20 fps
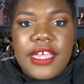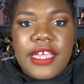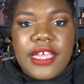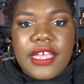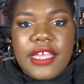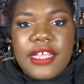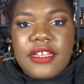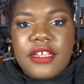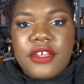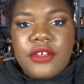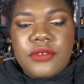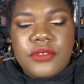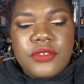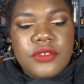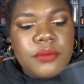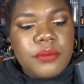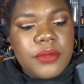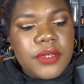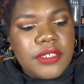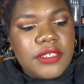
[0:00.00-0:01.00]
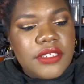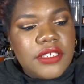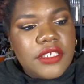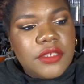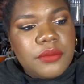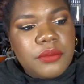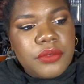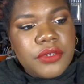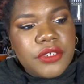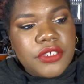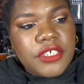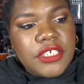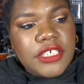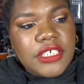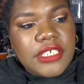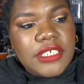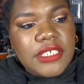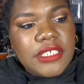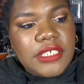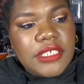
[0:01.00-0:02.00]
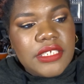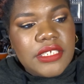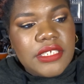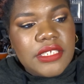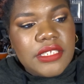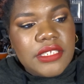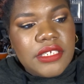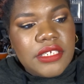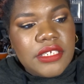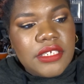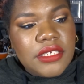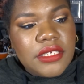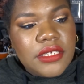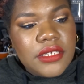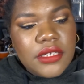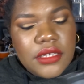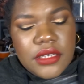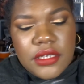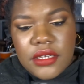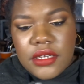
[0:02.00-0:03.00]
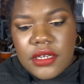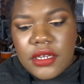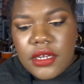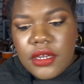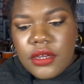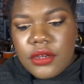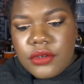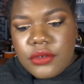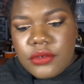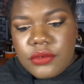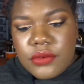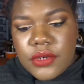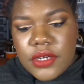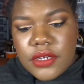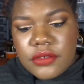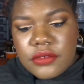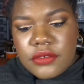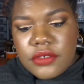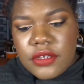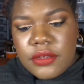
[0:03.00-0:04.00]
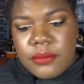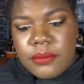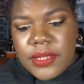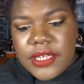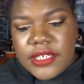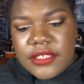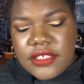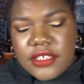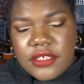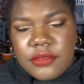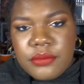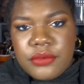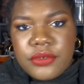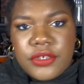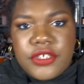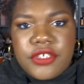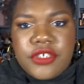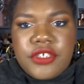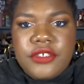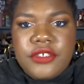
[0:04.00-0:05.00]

And I also bought this brush. This is the round blending brush